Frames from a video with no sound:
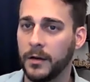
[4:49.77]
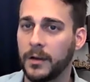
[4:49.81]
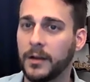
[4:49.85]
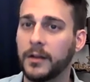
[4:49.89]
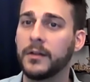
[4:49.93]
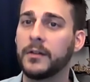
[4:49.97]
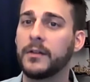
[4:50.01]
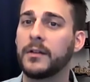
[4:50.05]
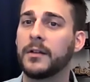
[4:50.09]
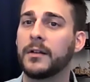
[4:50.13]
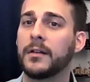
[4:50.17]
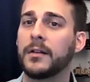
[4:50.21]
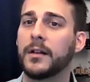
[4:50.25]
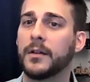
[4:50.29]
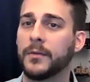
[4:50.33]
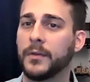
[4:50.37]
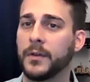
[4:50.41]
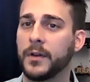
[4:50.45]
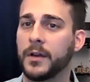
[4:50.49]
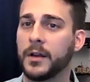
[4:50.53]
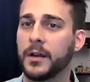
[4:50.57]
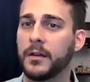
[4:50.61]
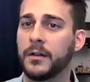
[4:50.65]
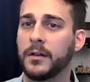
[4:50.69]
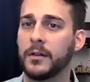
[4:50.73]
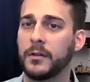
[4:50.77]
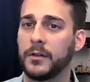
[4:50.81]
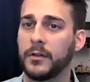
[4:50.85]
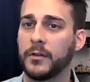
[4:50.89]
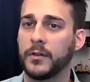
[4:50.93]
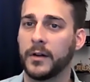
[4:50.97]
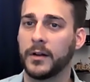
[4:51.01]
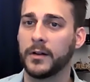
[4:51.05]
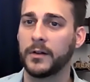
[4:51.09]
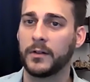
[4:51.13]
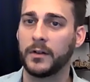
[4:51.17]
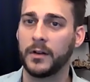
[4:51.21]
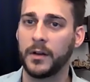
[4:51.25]
insignificant in the
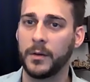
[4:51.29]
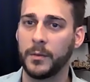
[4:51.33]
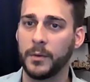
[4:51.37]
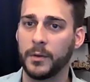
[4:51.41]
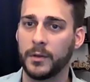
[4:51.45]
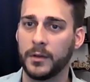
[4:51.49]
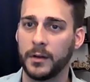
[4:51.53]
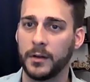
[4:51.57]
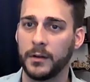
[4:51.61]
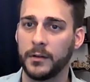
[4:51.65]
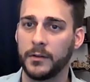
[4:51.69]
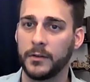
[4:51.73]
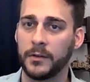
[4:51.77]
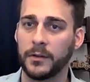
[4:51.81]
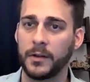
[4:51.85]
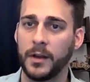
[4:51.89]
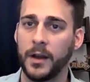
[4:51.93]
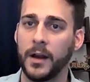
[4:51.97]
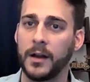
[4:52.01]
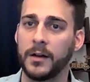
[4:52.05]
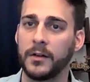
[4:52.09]
grand scheme of things.